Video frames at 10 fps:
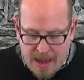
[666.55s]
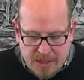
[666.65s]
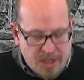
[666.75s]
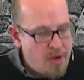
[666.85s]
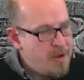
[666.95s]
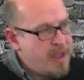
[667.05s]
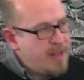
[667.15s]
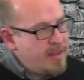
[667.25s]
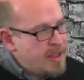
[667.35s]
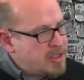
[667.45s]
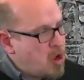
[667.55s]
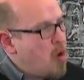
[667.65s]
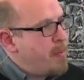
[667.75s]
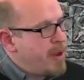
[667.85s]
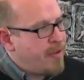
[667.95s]
And so, in these
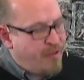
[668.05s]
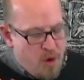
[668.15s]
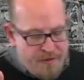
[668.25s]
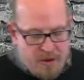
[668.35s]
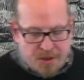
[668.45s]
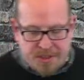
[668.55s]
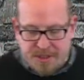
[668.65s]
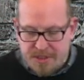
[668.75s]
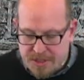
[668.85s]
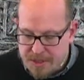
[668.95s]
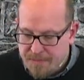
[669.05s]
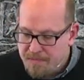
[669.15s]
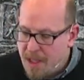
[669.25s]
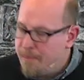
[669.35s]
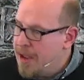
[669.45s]
opening four verses,
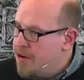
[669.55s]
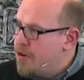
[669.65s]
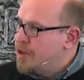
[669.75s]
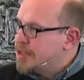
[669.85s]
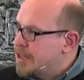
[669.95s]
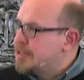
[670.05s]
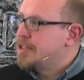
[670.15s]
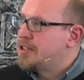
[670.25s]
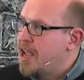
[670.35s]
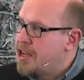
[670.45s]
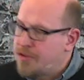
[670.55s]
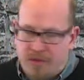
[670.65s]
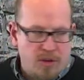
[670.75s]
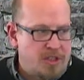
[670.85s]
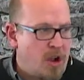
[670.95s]
Peter sets the stage
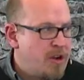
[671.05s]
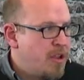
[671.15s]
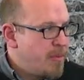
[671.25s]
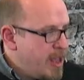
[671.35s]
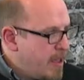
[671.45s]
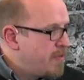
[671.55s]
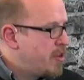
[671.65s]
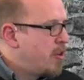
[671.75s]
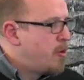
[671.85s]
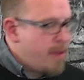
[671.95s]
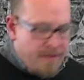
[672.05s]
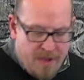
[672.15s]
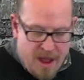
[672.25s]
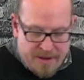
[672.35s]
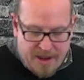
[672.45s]
for his argument. He gives a little bit
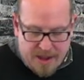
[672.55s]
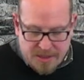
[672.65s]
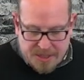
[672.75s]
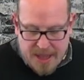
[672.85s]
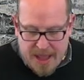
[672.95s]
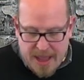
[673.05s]
of context.